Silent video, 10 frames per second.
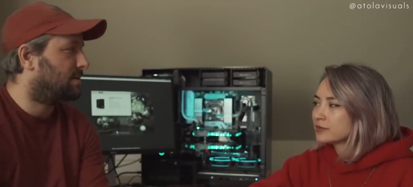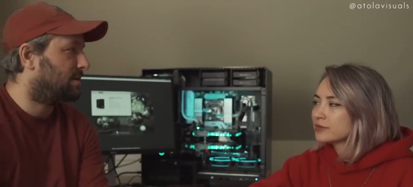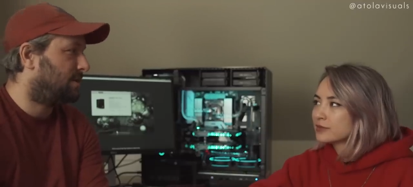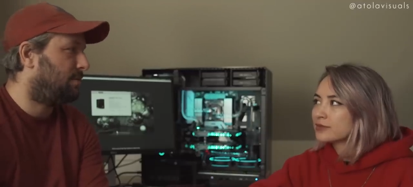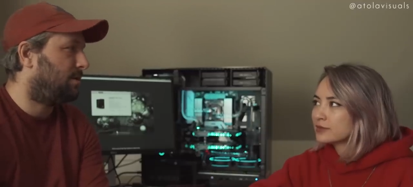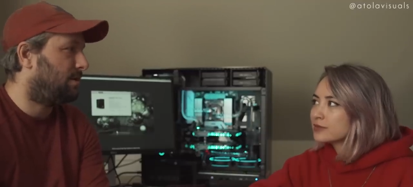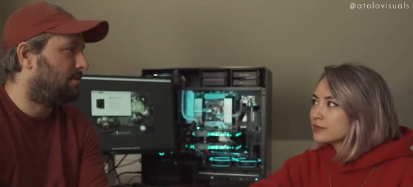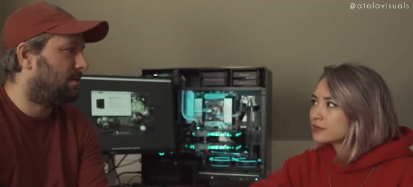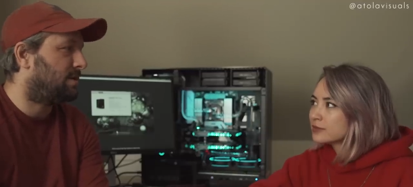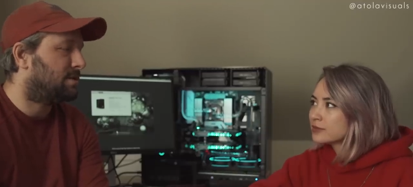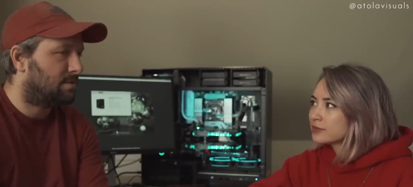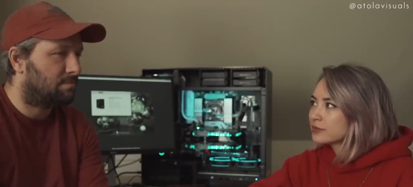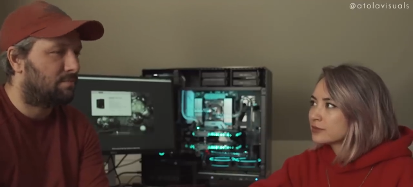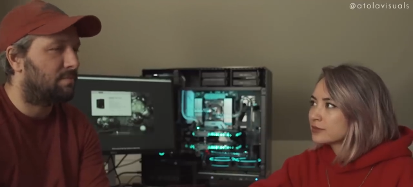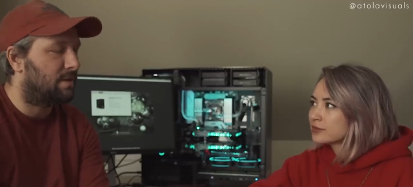Speaker 1: as a CPU. That's
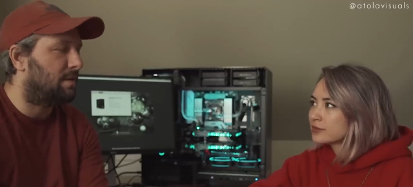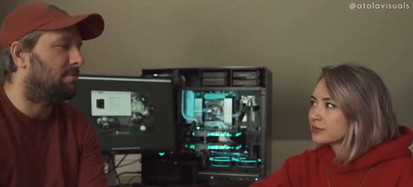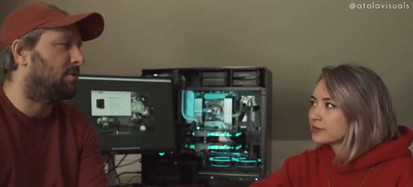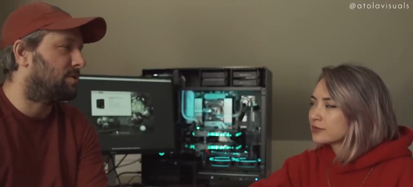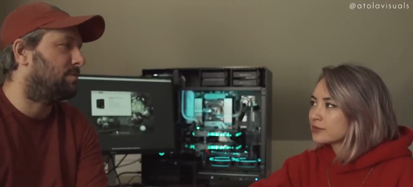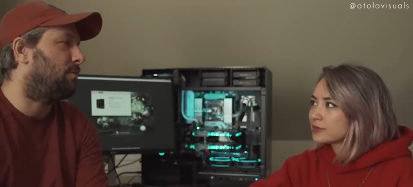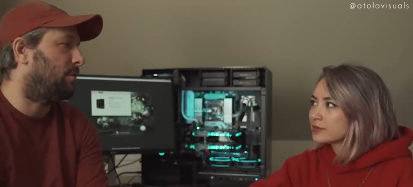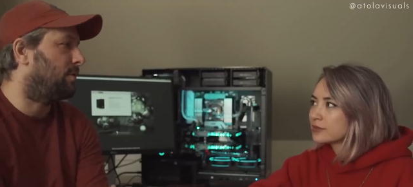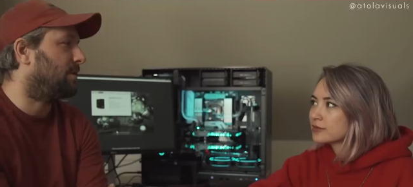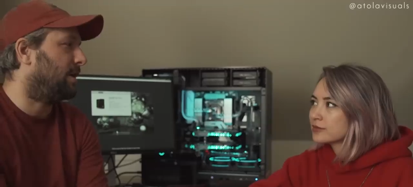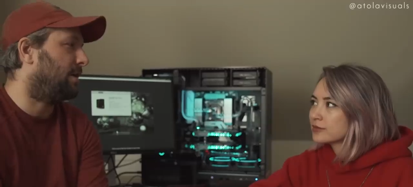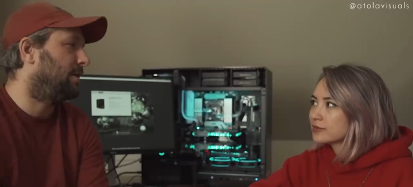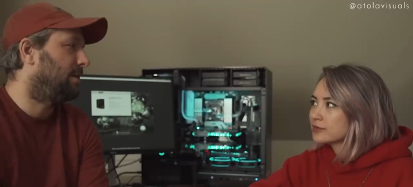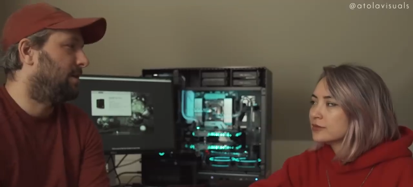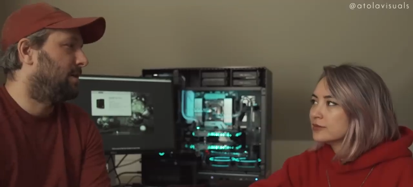the most important thing.
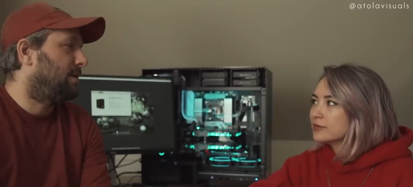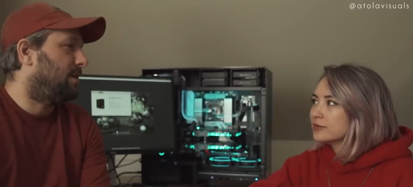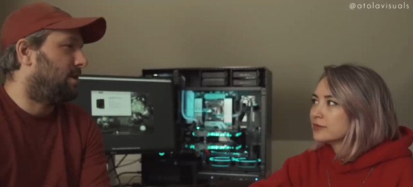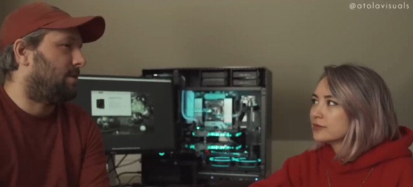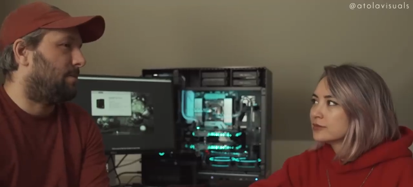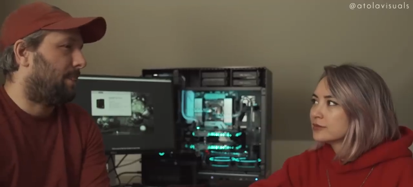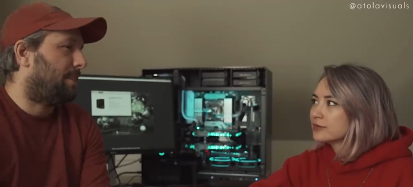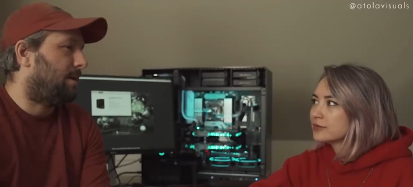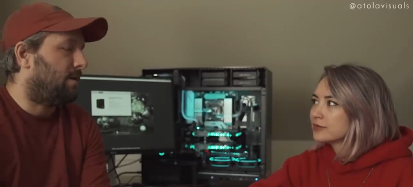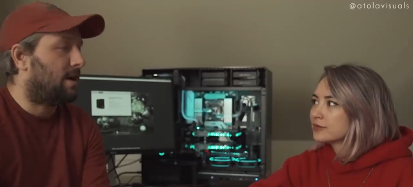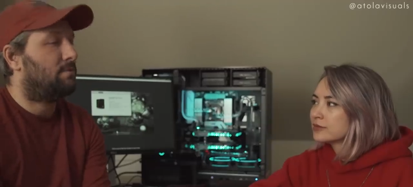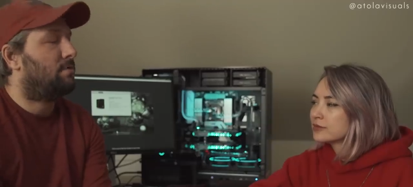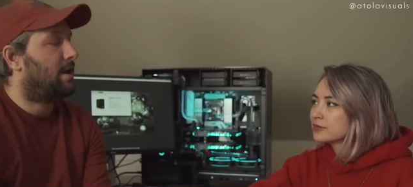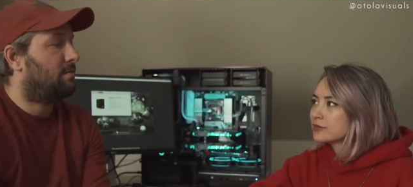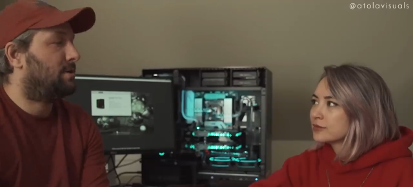Mm-hmm. Um, a lot of
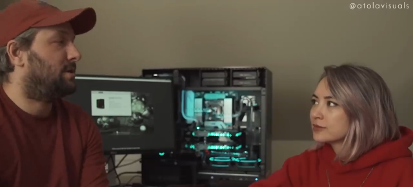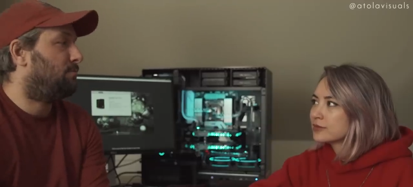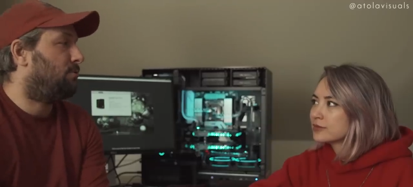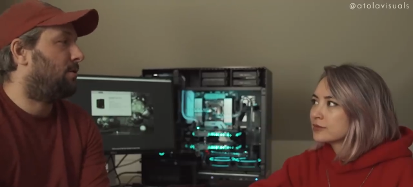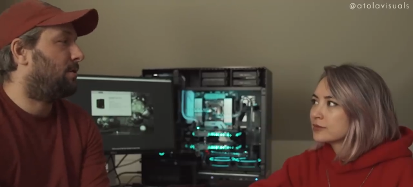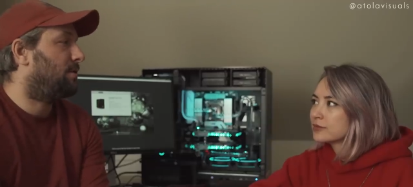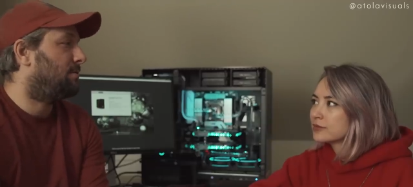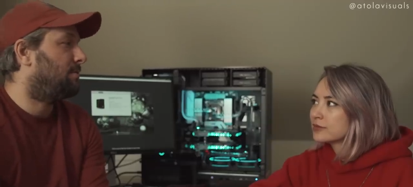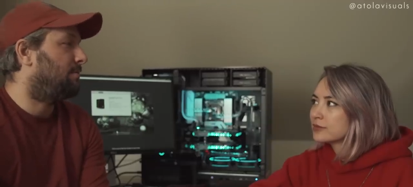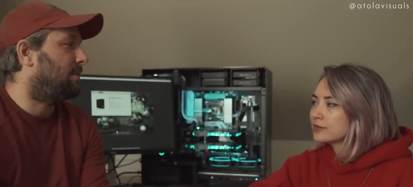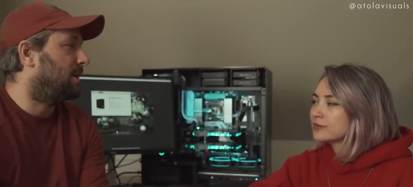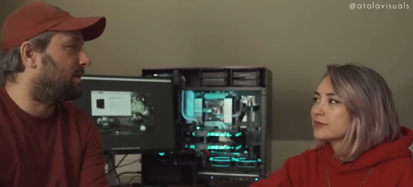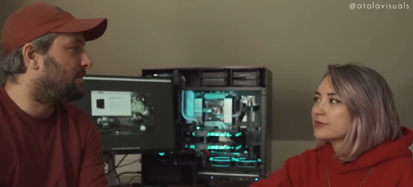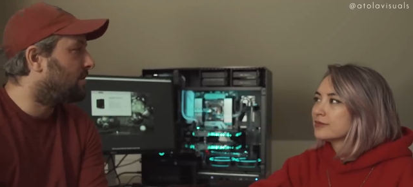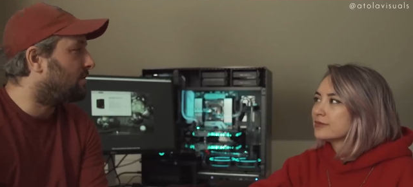RAM is important,
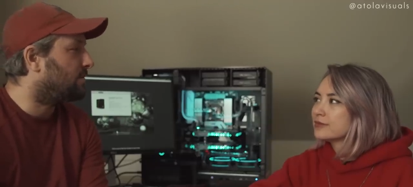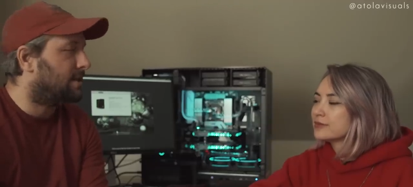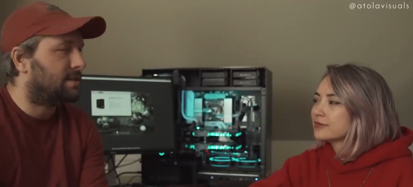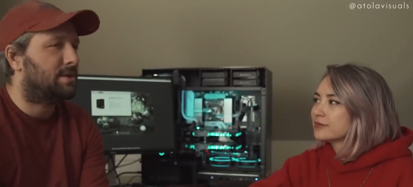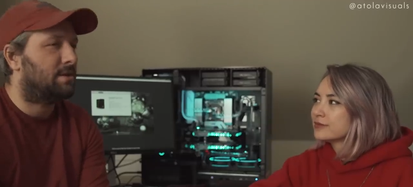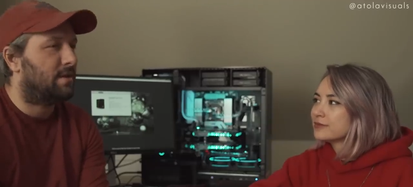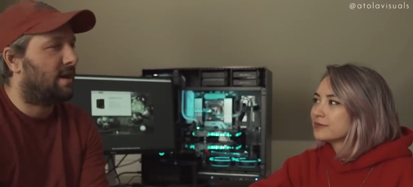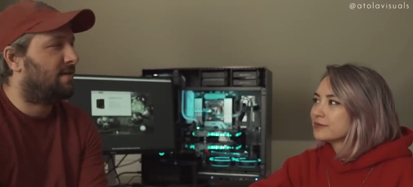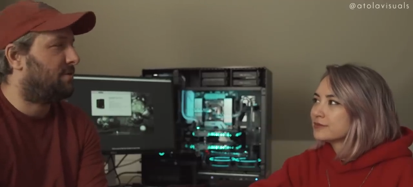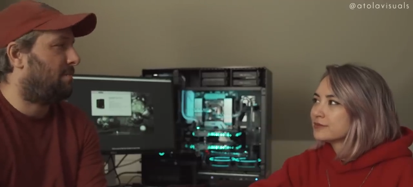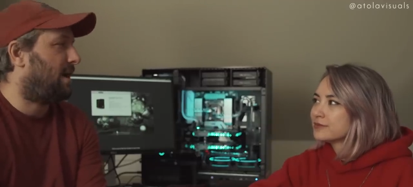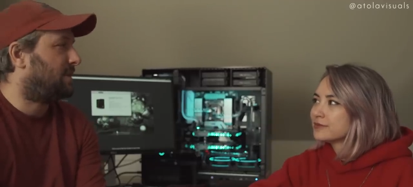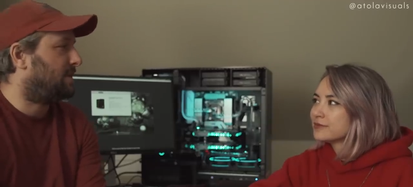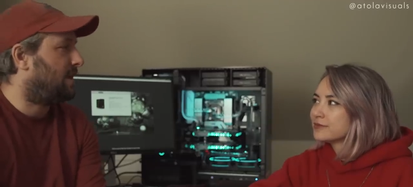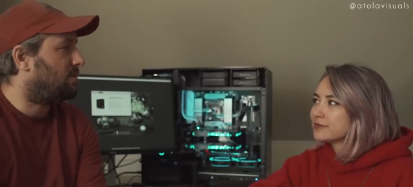but you don't necessarily have to
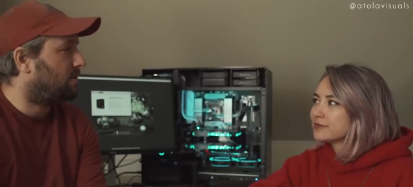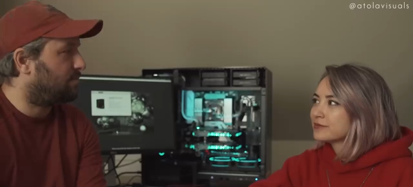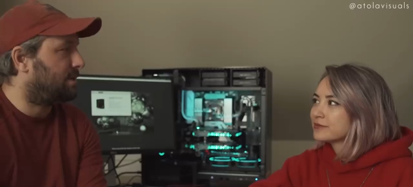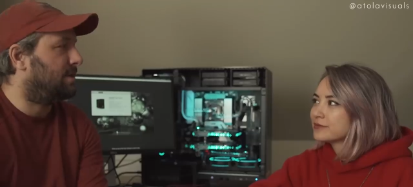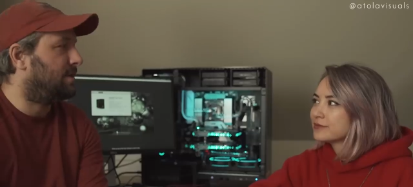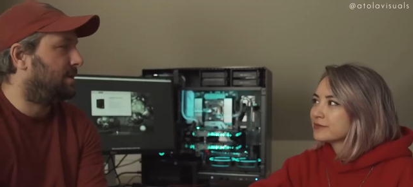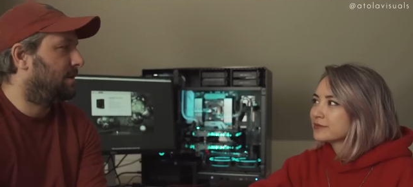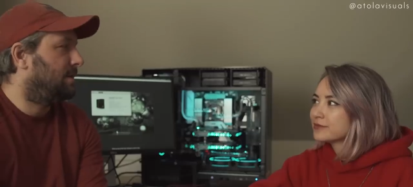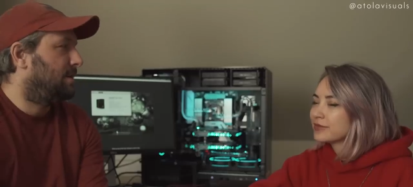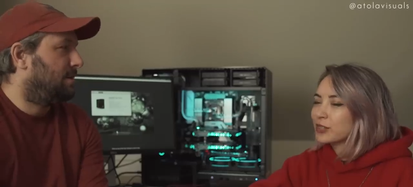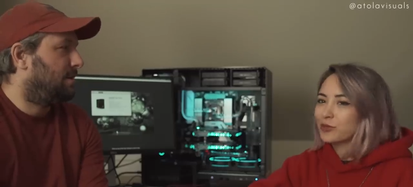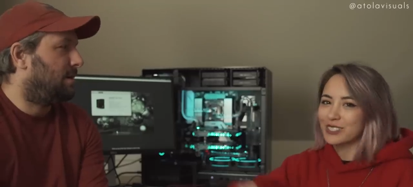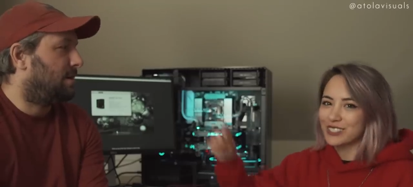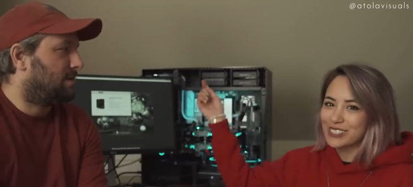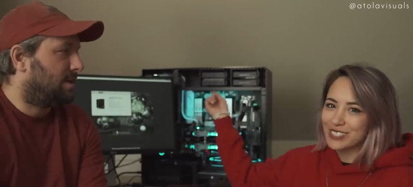max it out completely. And what
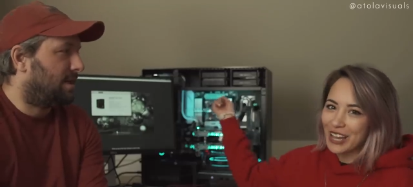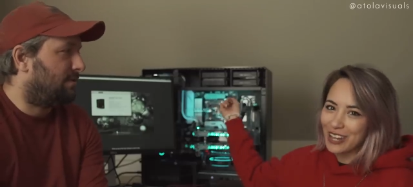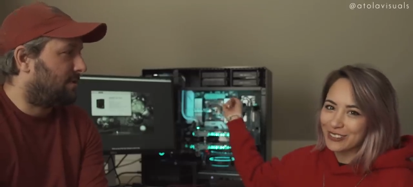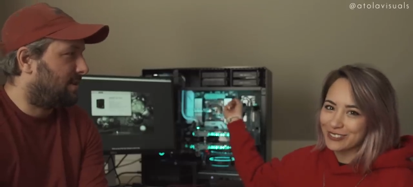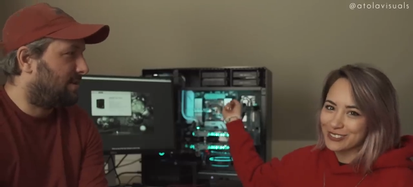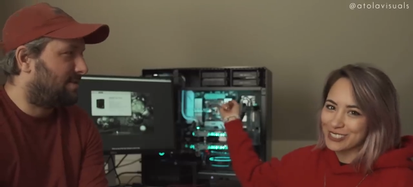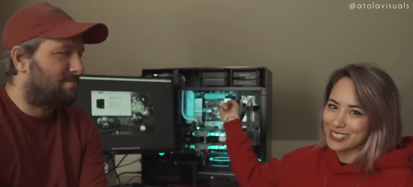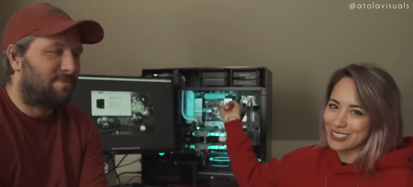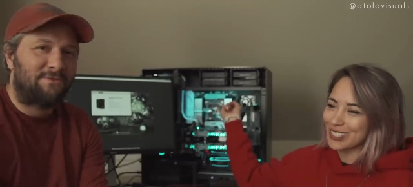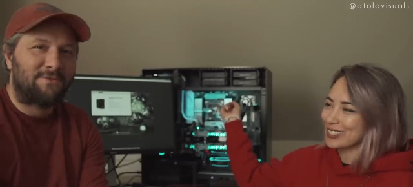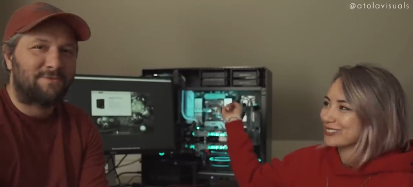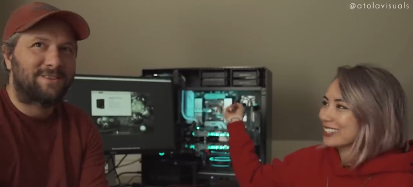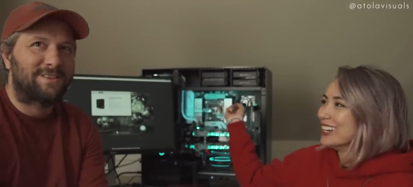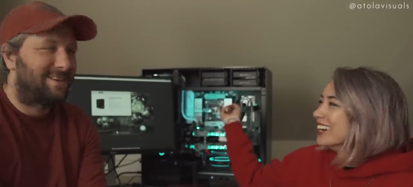does uh, this have? Really Just let them know.